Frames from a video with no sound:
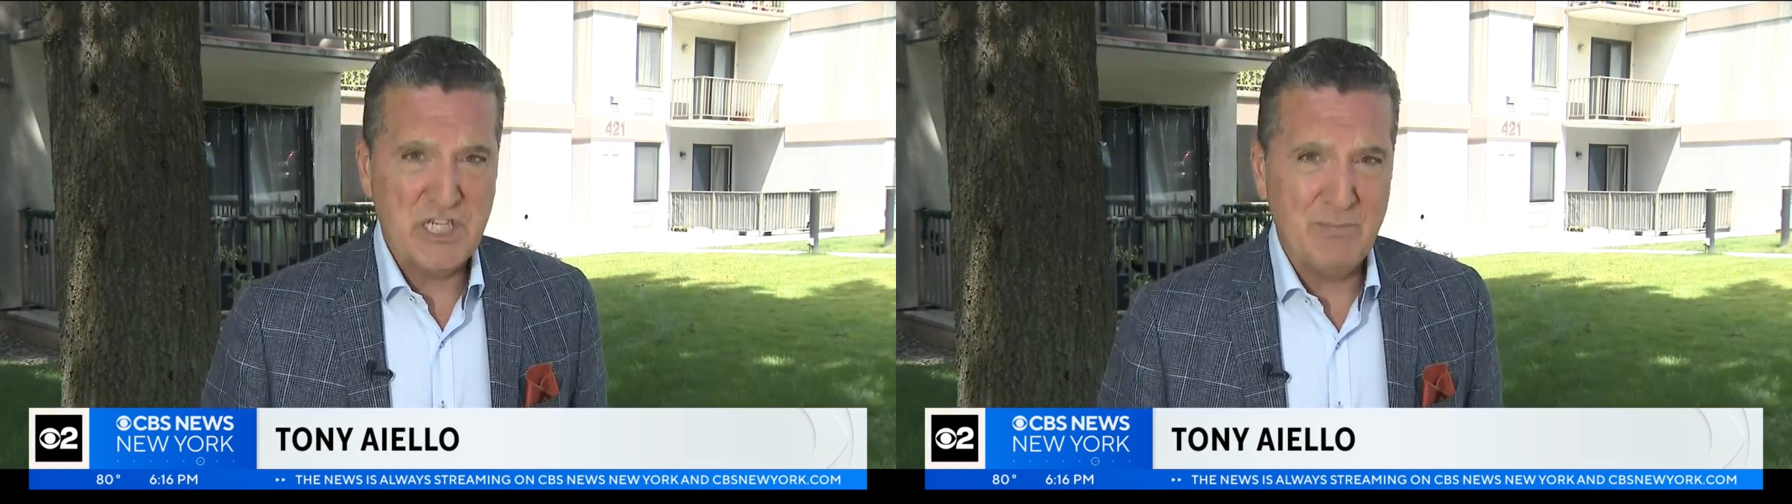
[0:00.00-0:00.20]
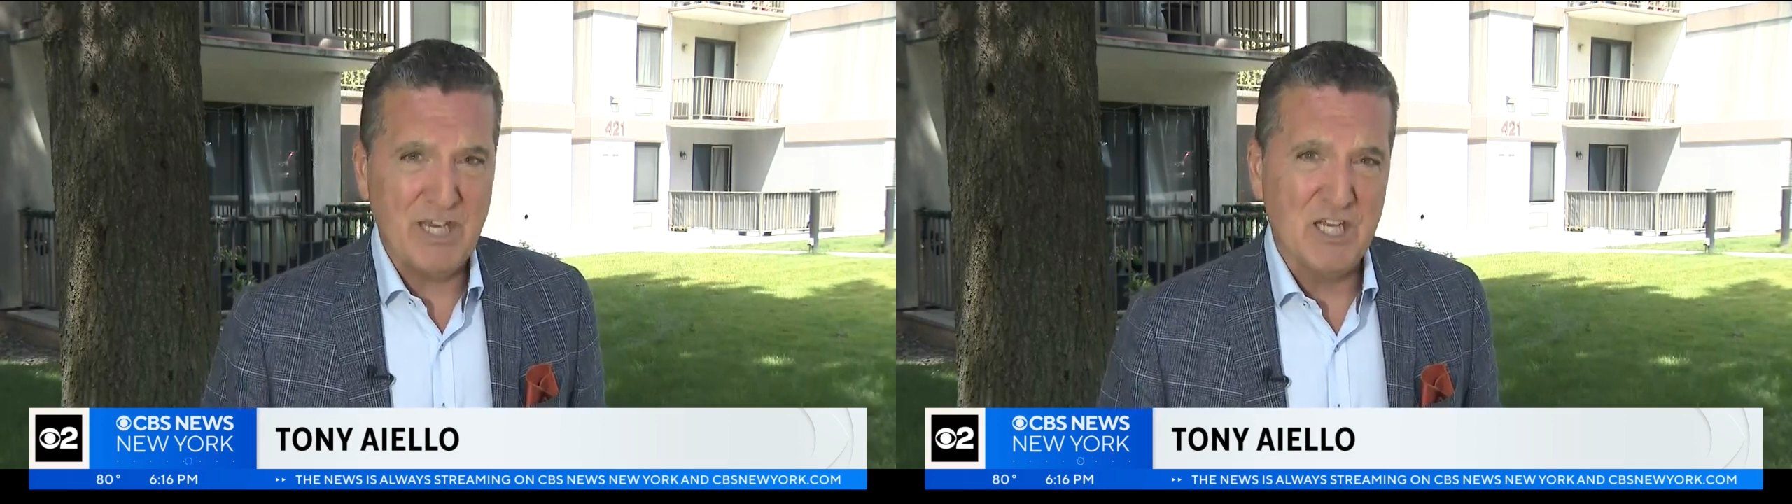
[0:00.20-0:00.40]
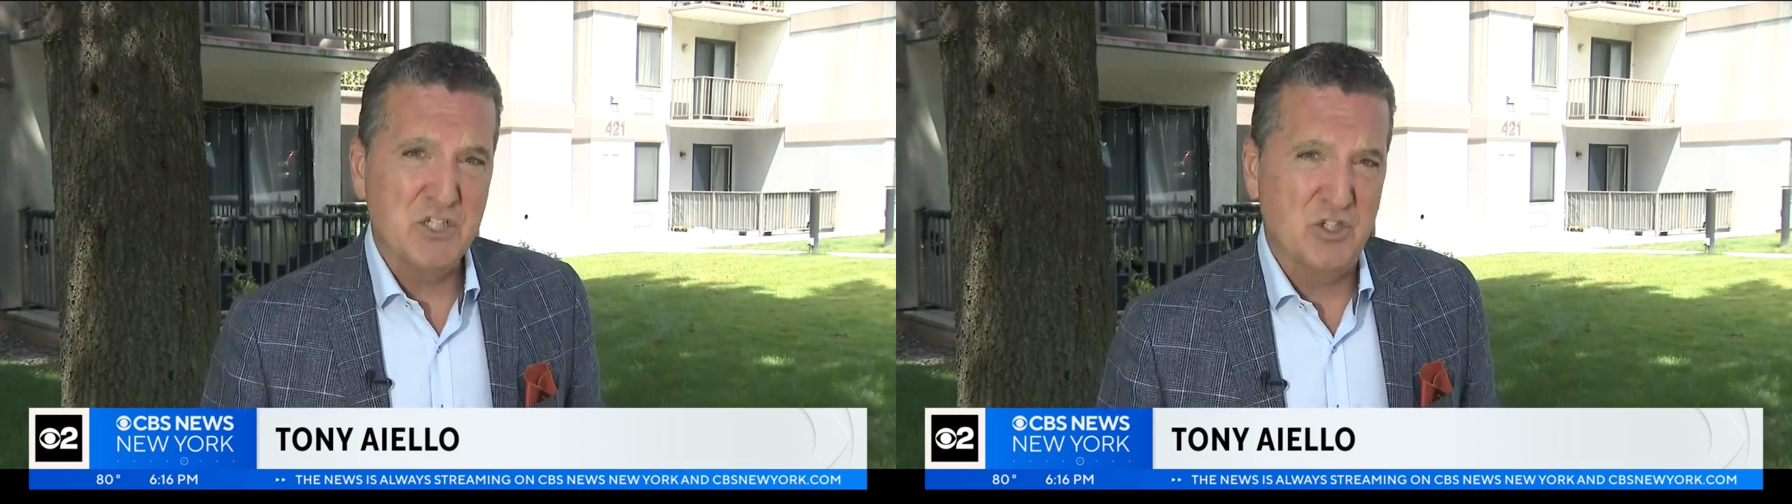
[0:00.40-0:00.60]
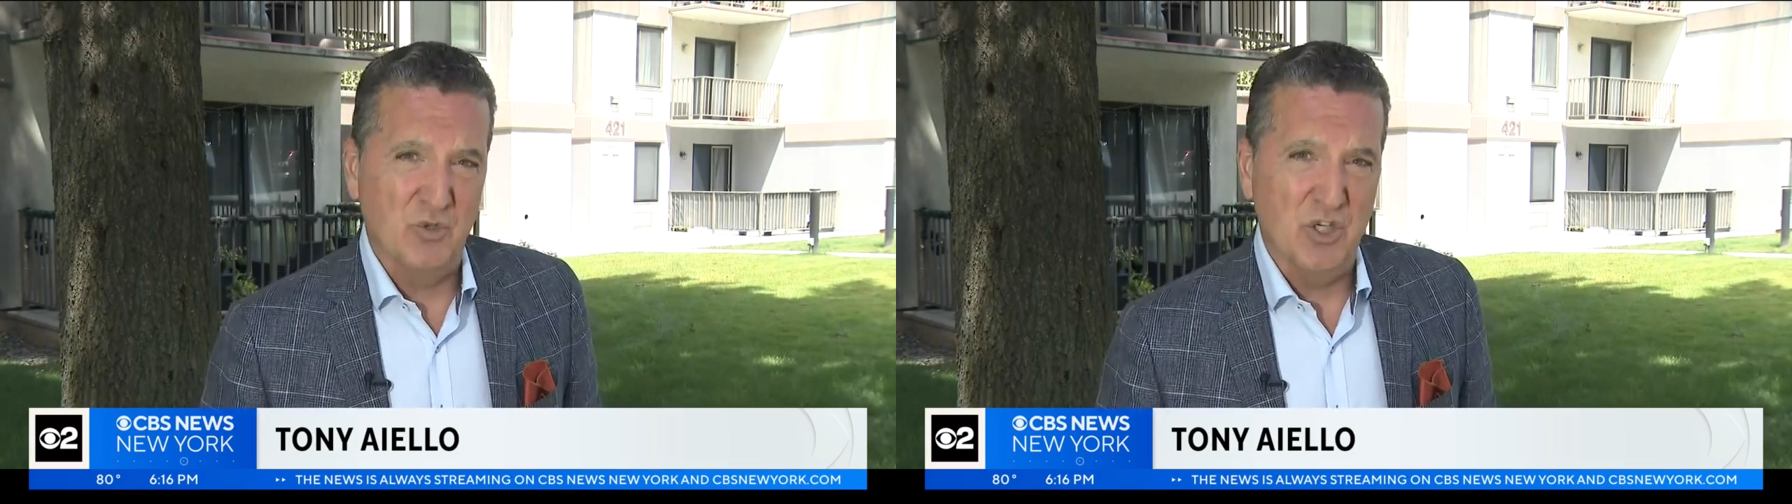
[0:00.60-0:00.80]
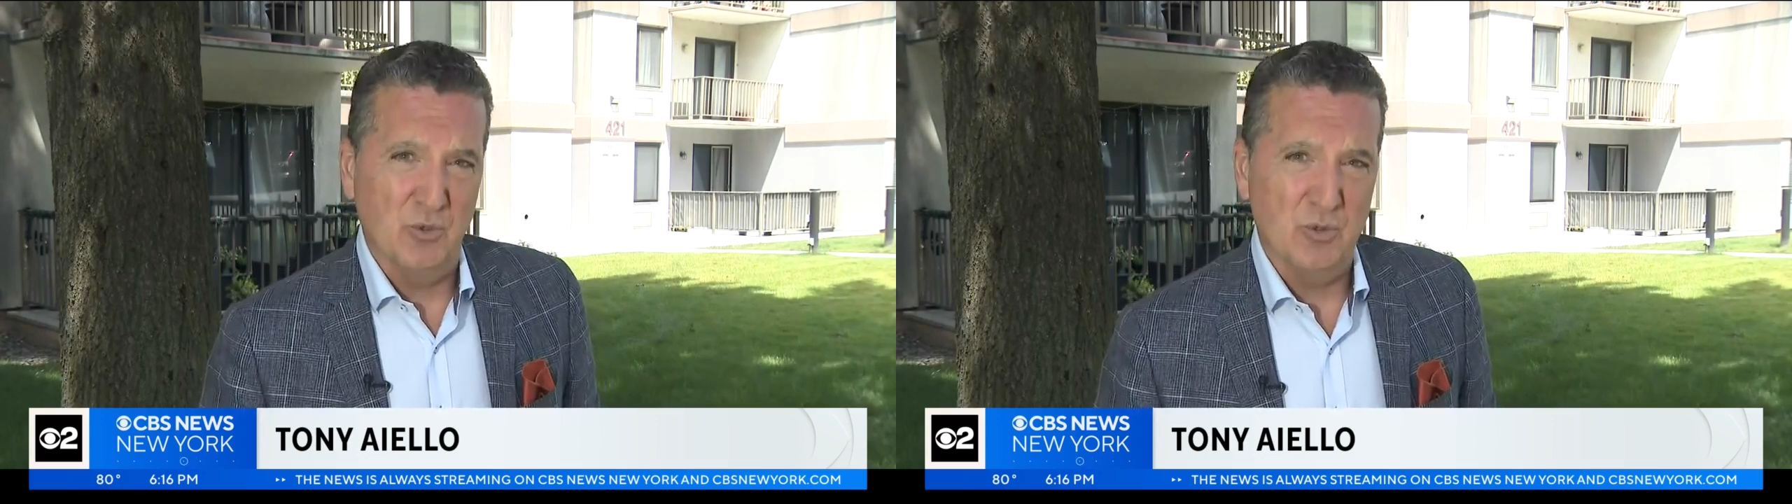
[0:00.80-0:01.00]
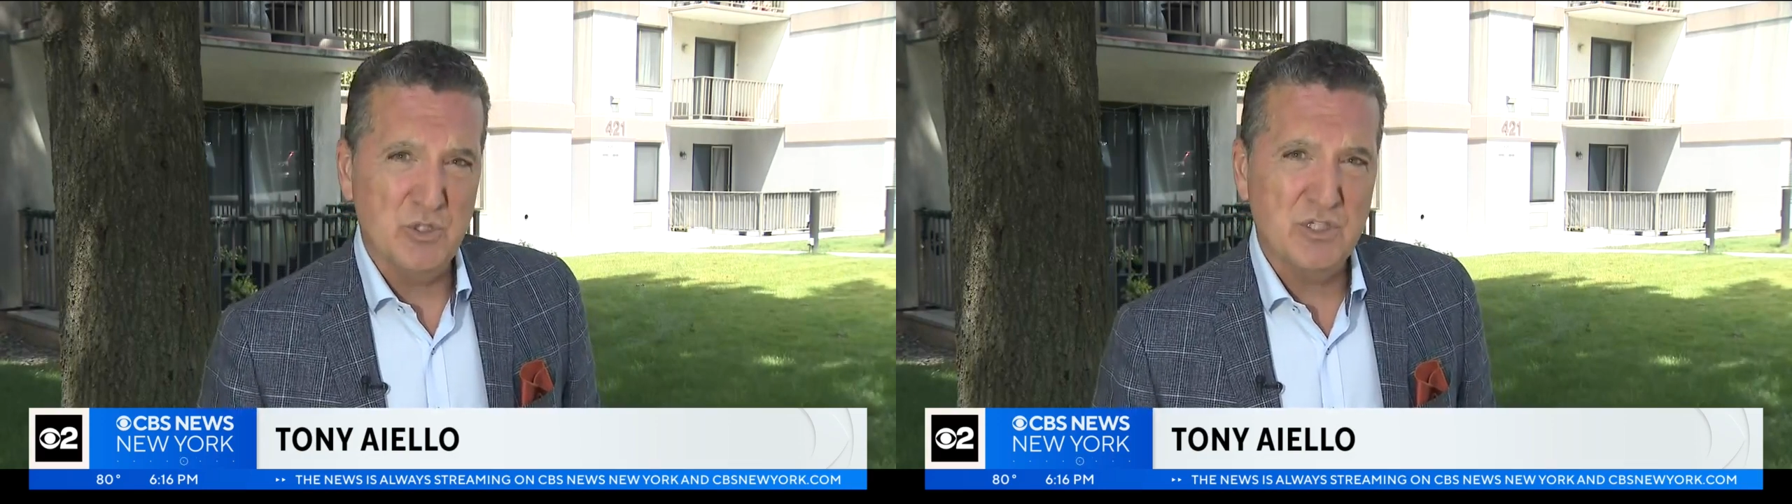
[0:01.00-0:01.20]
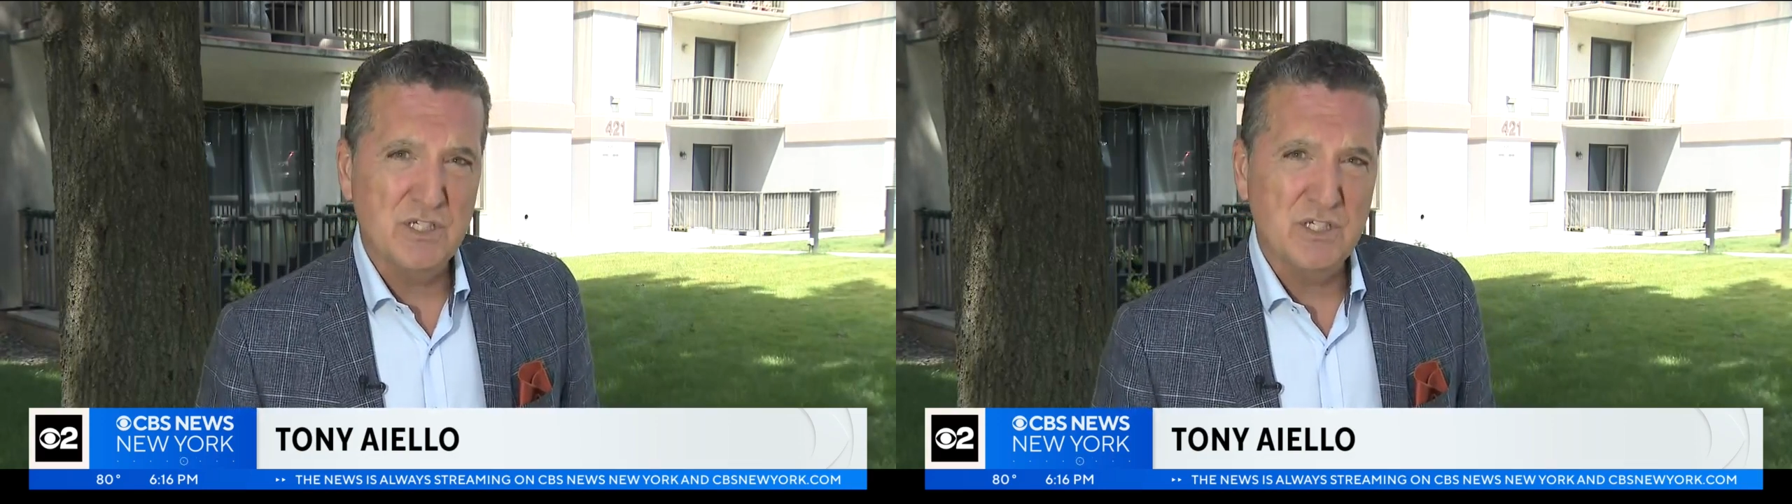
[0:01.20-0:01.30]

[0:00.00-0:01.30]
CBS 2 News.